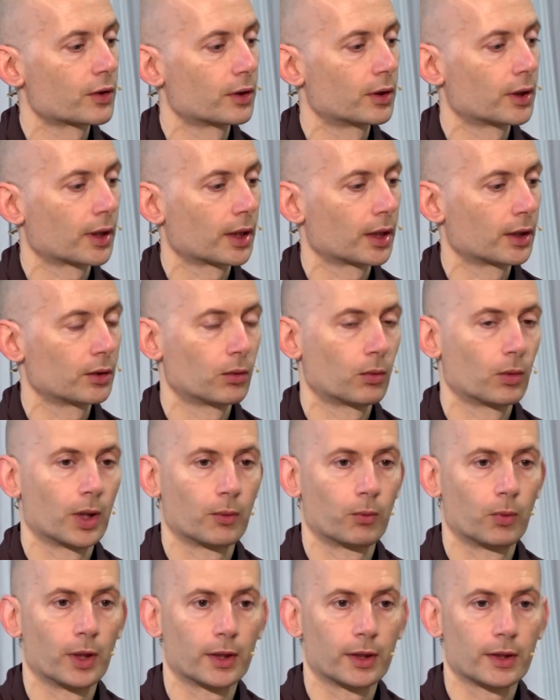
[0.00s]

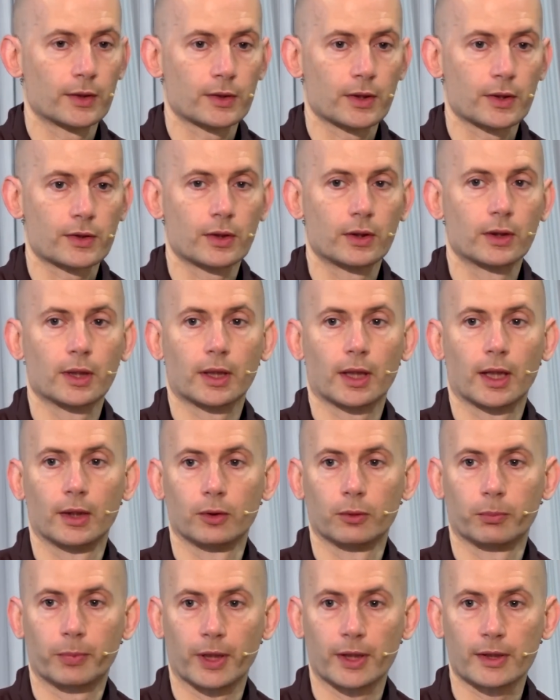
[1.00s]
awareness, a certain
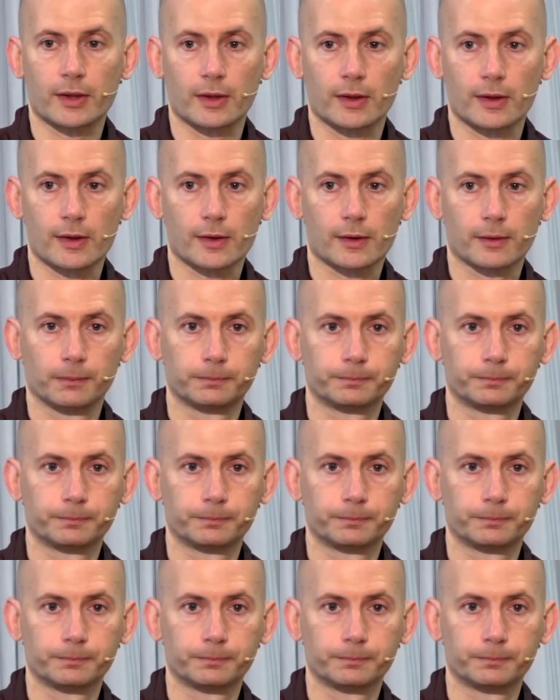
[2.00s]
kind of presence.